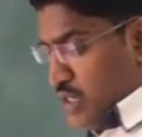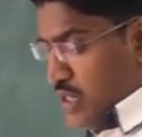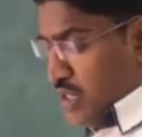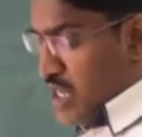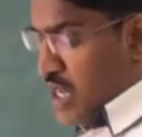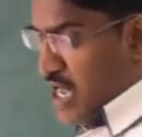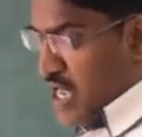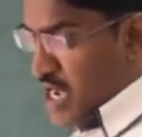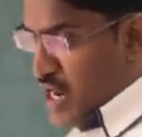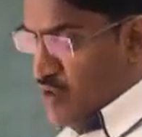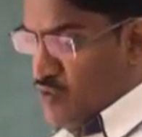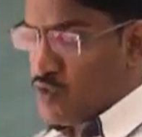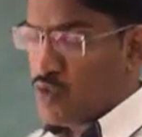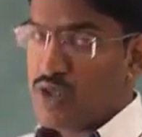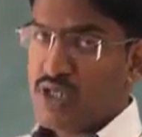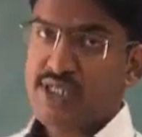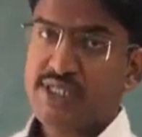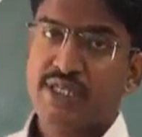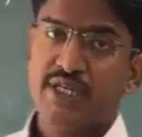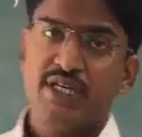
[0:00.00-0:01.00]
I have to
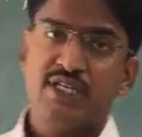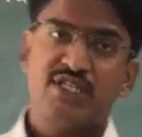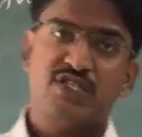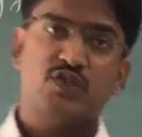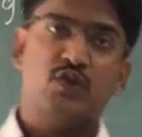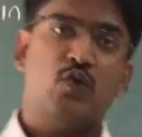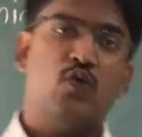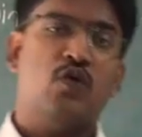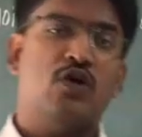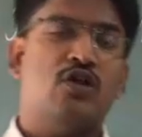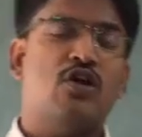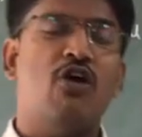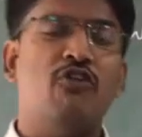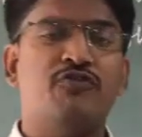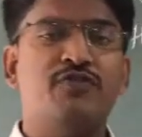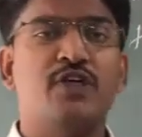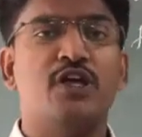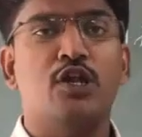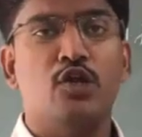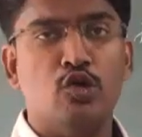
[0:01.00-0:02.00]
discuss one
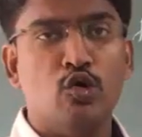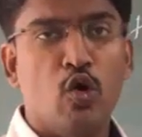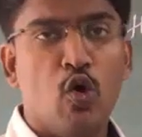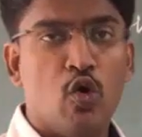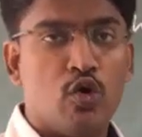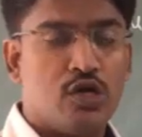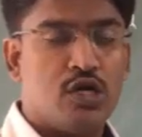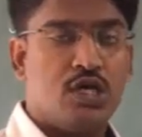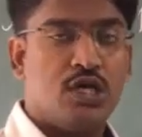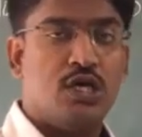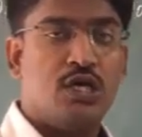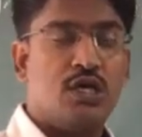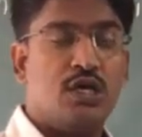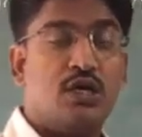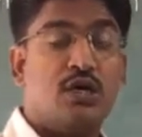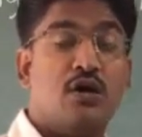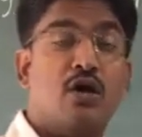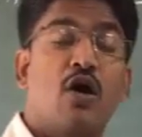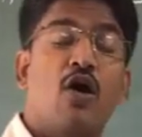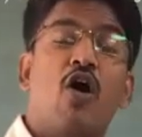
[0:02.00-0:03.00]
of the note
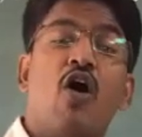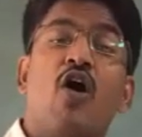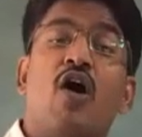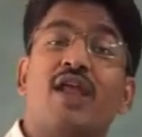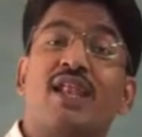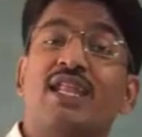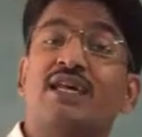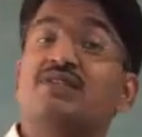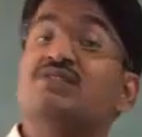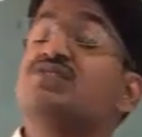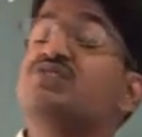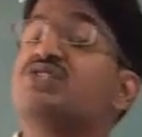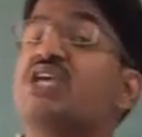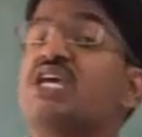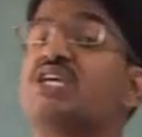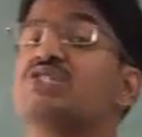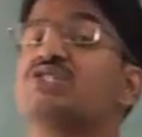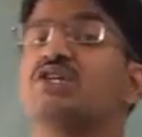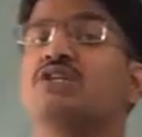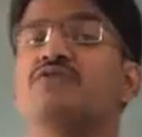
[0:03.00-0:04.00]
on
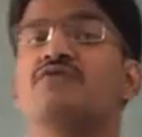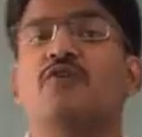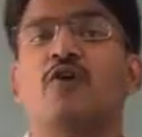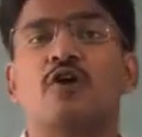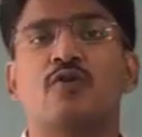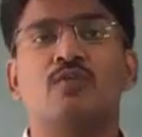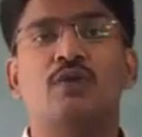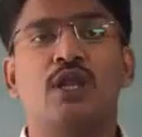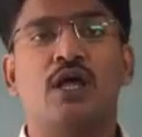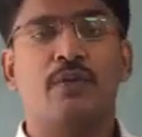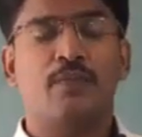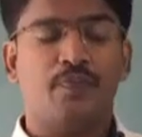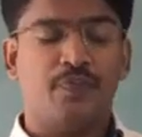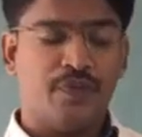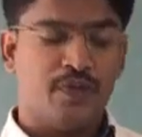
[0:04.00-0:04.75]
section formula.